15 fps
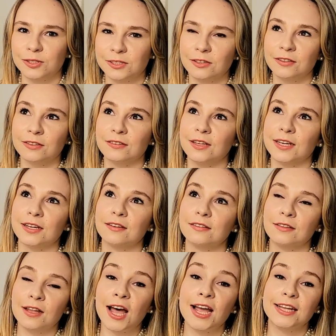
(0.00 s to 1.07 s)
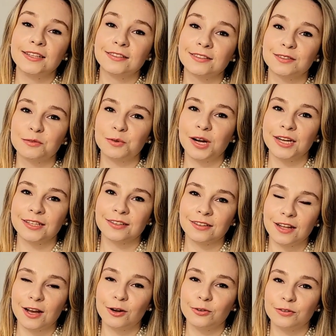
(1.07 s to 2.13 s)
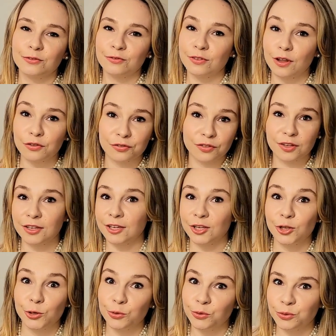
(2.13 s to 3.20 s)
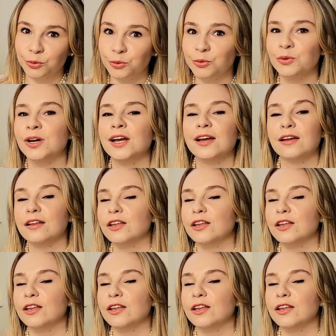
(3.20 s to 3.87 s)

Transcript: It's not like a light white cloud, fluffy, cute. Ooh.